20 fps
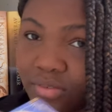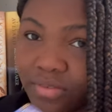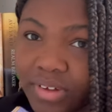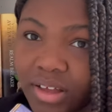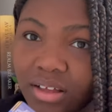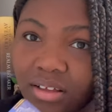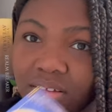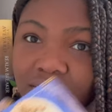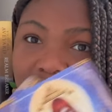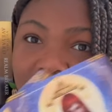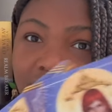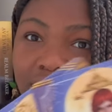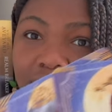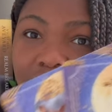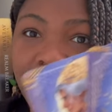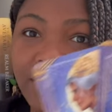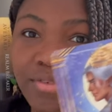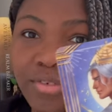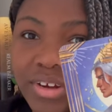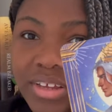Vows. Now,
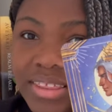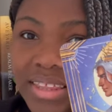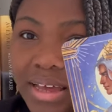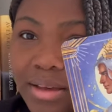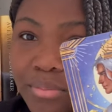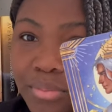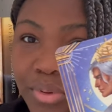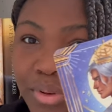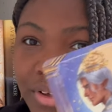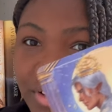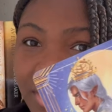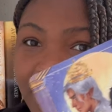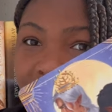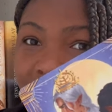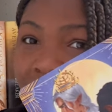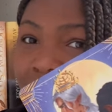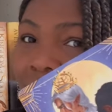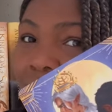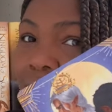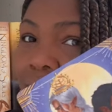I've read that book.
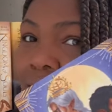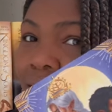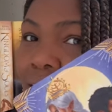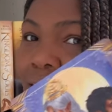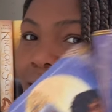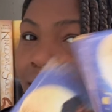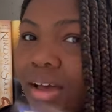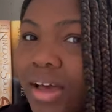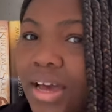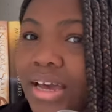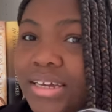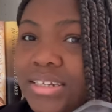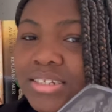I